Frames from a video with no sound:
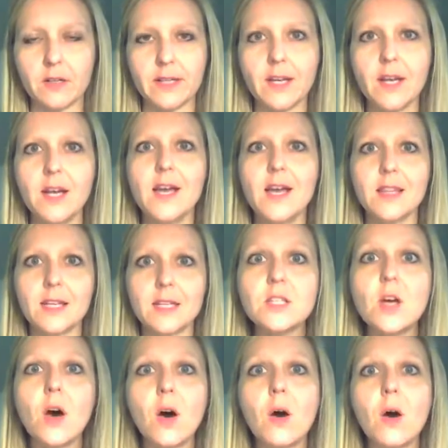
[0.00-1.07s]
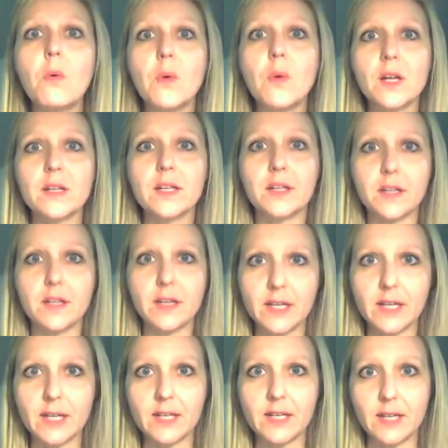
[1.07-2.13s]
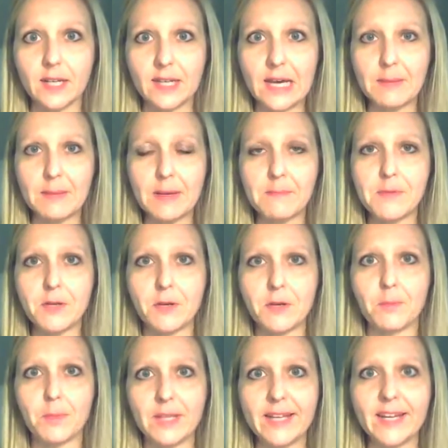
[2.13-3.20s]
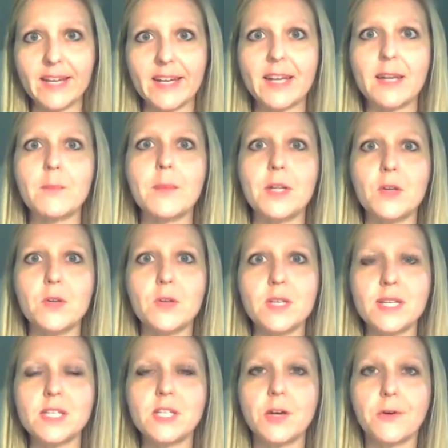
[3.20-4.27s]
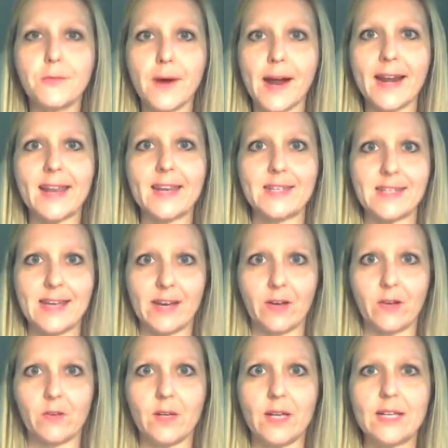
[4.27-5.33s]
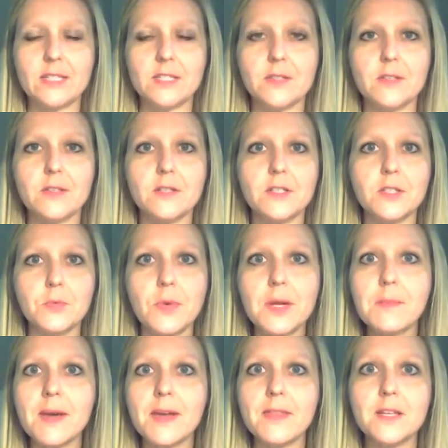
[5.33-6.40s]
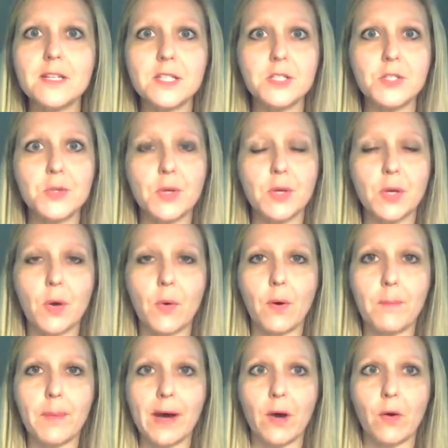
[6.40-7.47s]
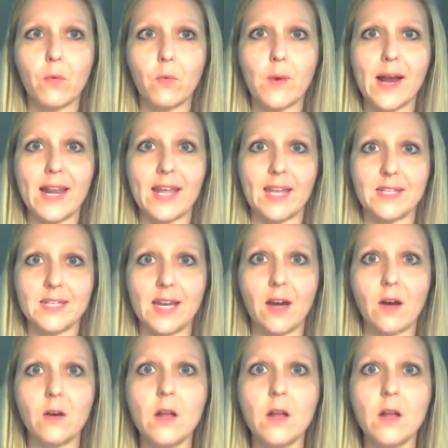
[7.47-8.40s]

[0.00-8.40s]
Like, that's all well and good, and that might be your plan, but you need to write it down. And so there's 3 methods that you can go about writing it down.